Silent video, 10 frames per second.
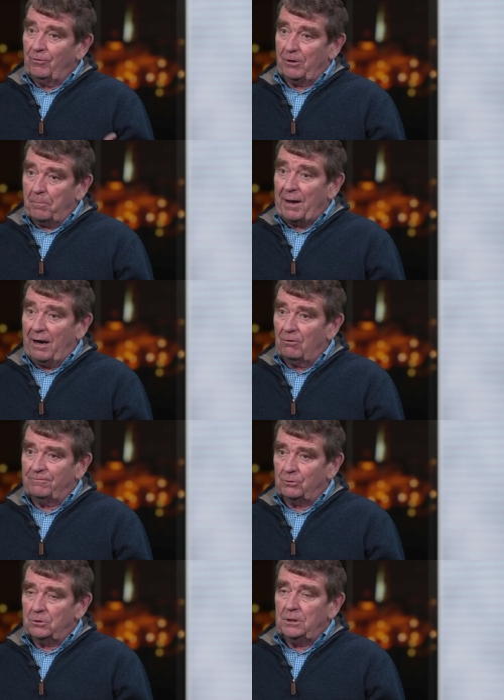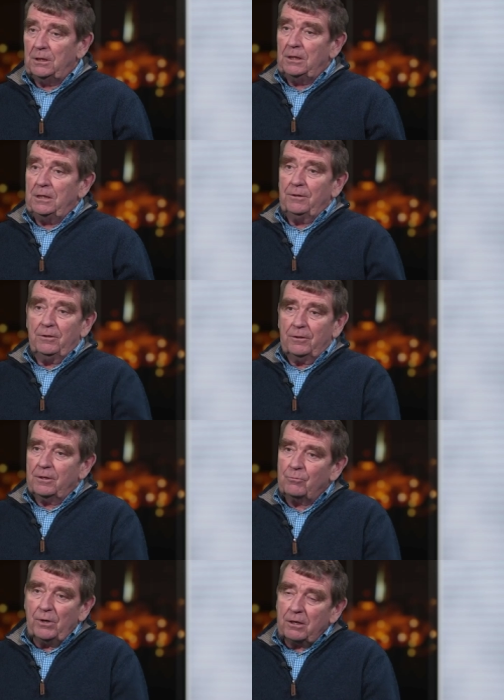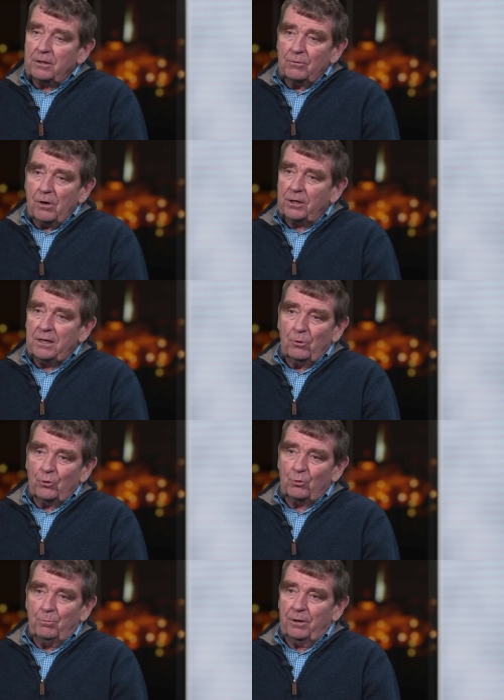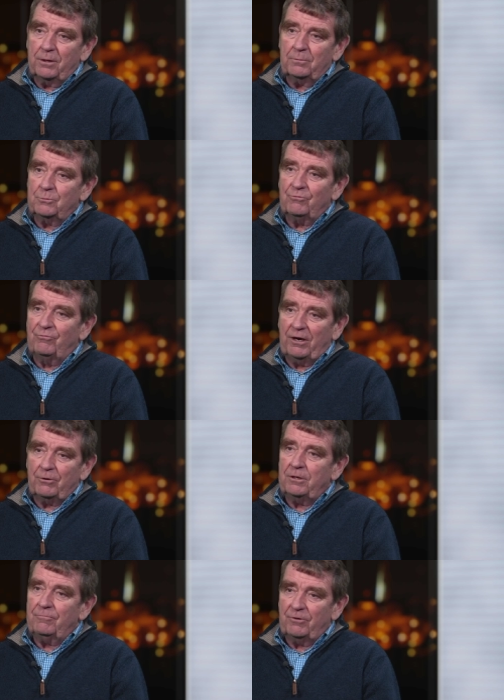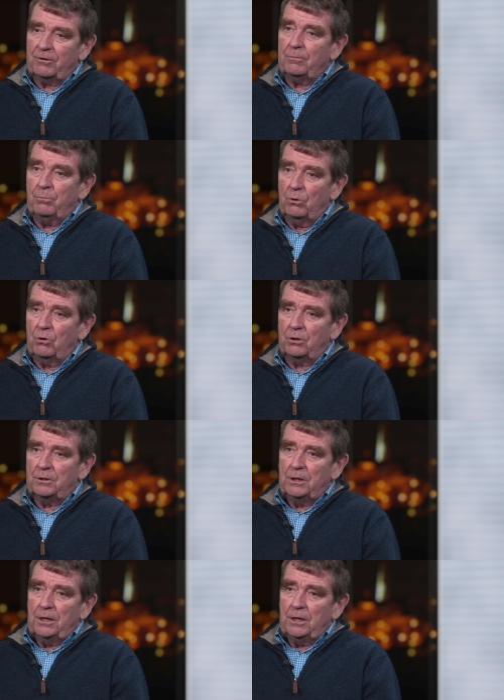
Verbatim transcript: very powerful. The, Iraq, the Iraqi moral component was very, very poor.